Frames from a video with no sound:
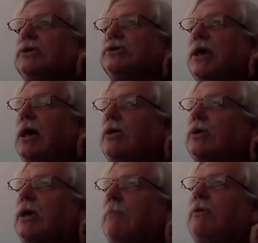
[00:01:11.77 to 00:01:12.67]

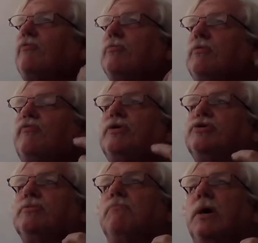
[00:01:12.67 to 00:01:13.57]
sound coming from a
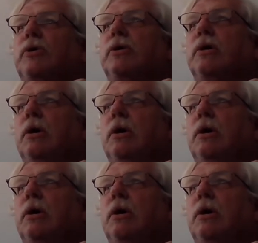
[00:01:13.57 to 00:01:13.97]
Phrygian mode.